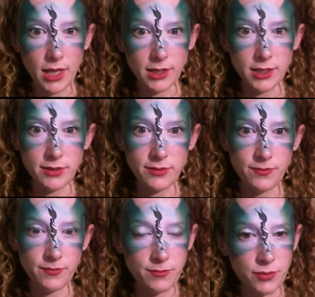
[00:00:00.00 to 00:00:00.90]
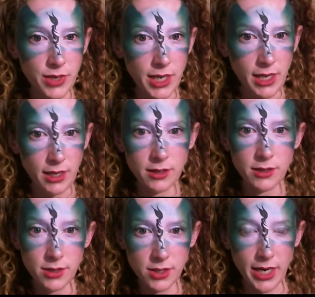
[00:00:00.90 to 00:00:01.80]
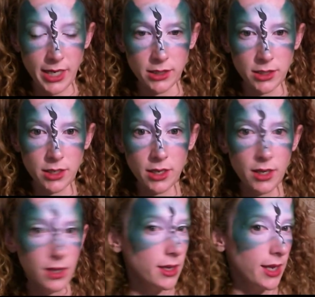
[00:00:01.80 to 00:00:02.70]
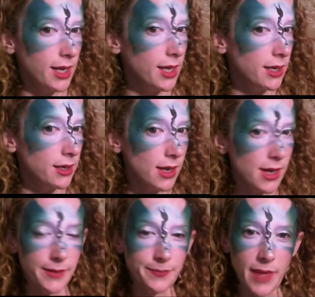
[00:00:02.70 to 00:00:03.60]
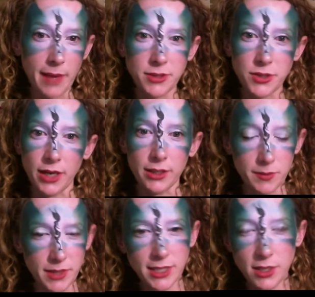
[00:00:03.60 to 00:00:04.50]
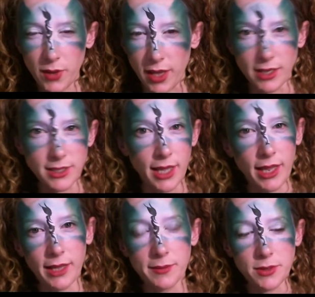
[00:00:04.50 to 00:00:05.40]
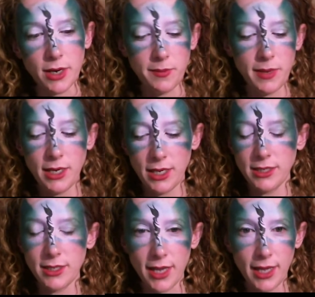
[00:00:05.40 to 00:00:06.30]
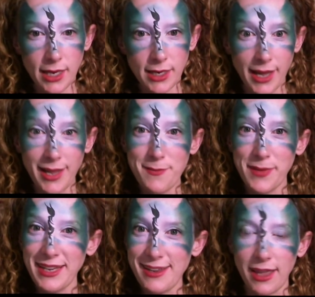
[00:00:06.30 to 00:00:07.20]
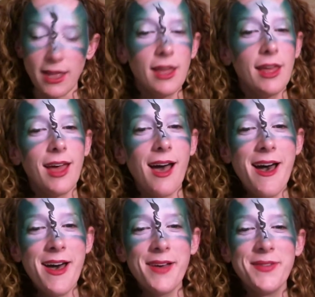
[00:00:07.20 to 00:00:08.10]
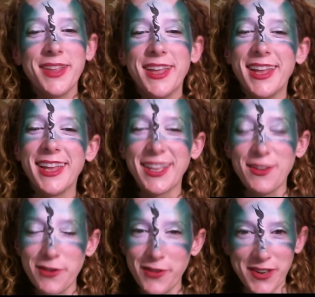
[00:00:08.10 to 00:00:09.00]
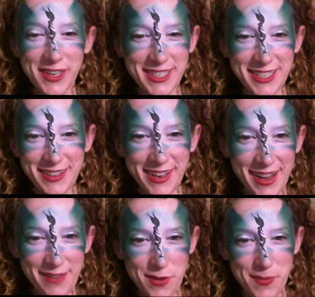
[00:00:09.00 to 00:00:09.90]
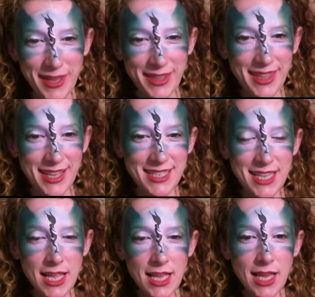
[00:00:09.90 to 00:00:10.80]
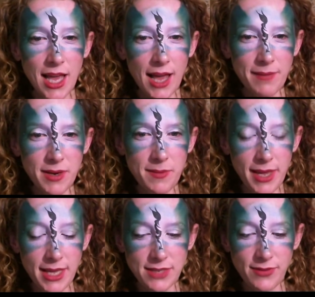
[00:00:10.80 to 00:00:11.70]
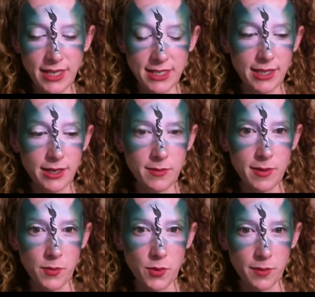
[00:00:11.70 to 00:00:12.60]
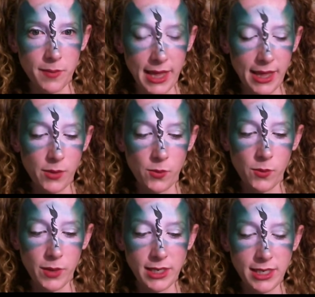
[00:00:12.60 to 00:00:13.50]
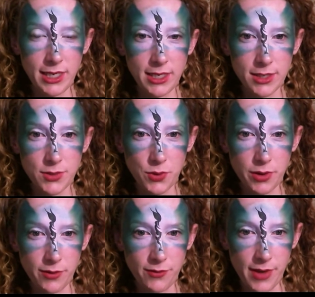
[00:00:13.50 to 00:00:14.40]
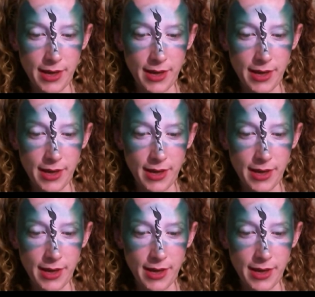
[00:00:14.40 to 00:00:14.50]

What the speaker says: That looks pretty strange and abstract, but that's okay because I like abstract paintings and I am painting it. You of course do not have to think this. I'm going to make his face a little bit more pointy to sort of